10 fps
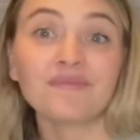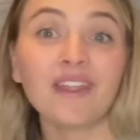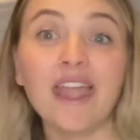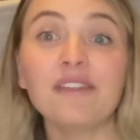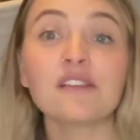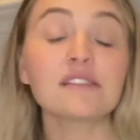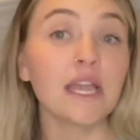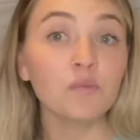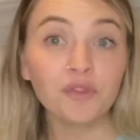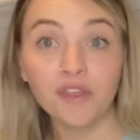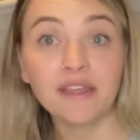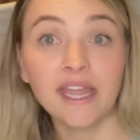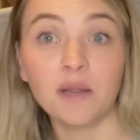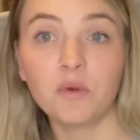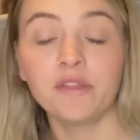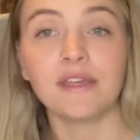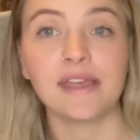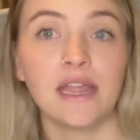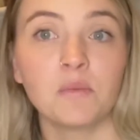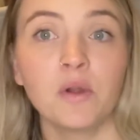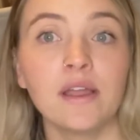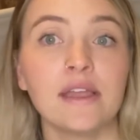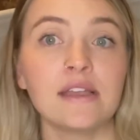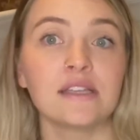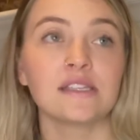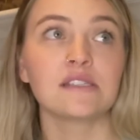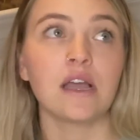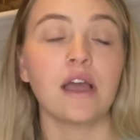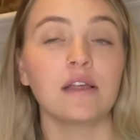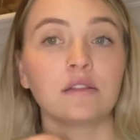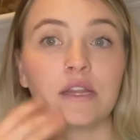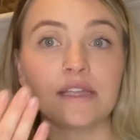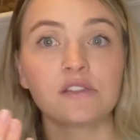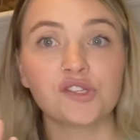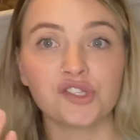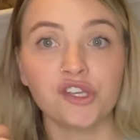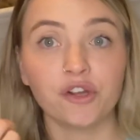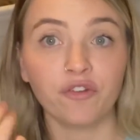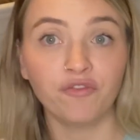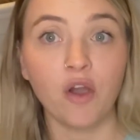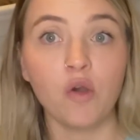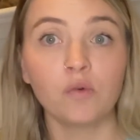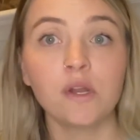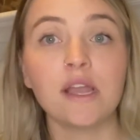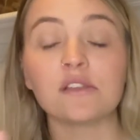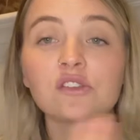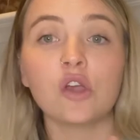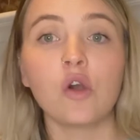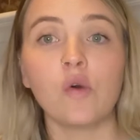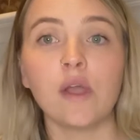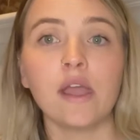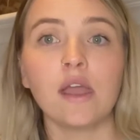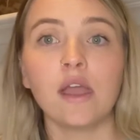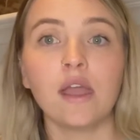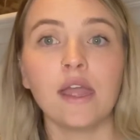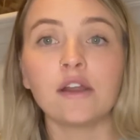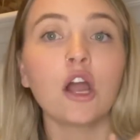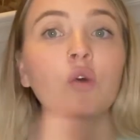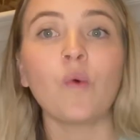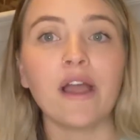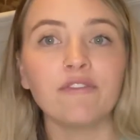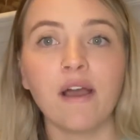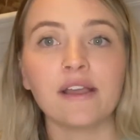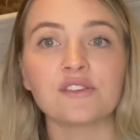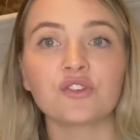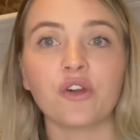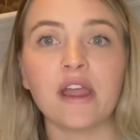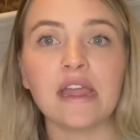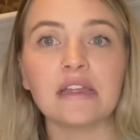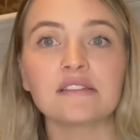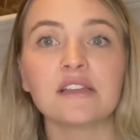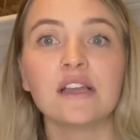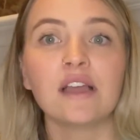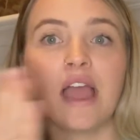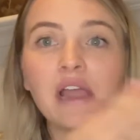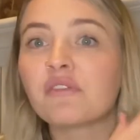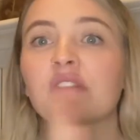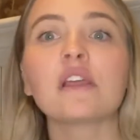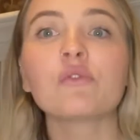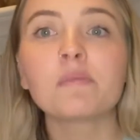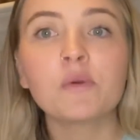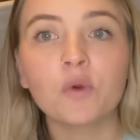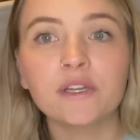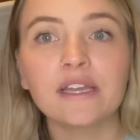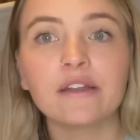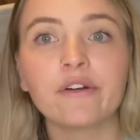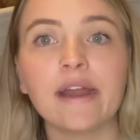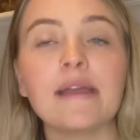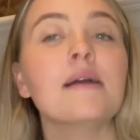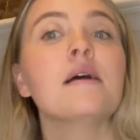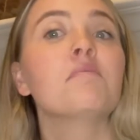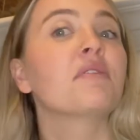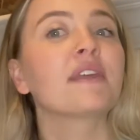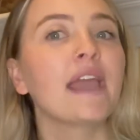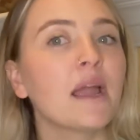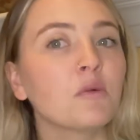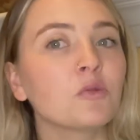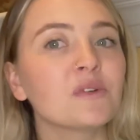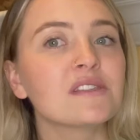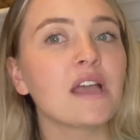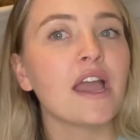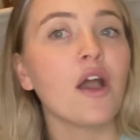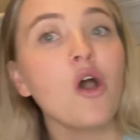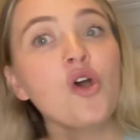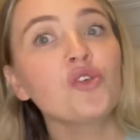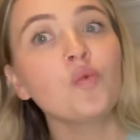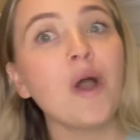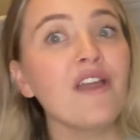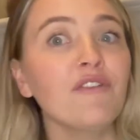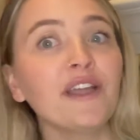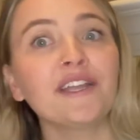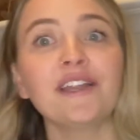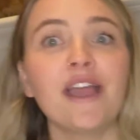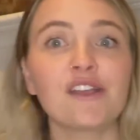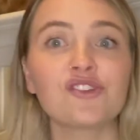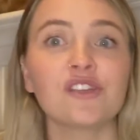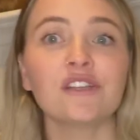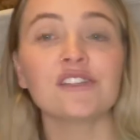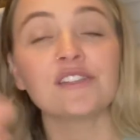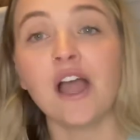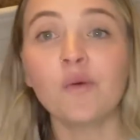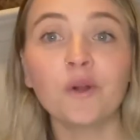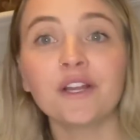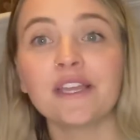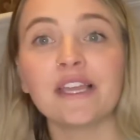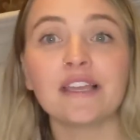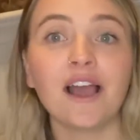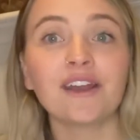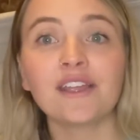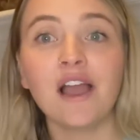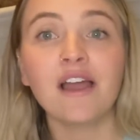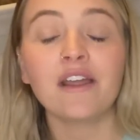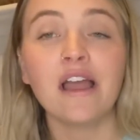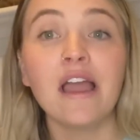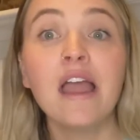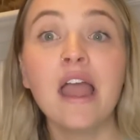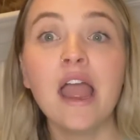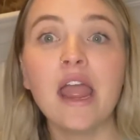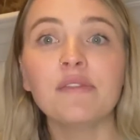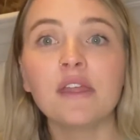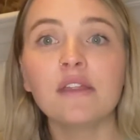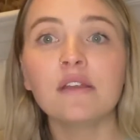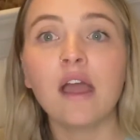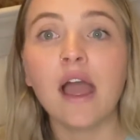And the same with the camera. The camera is linked to your phone. And so, and our Wi-Fi is great. Everything would be working great, but the camera would say, oh, the Wi-Fi connection is not working, yada, yada. And then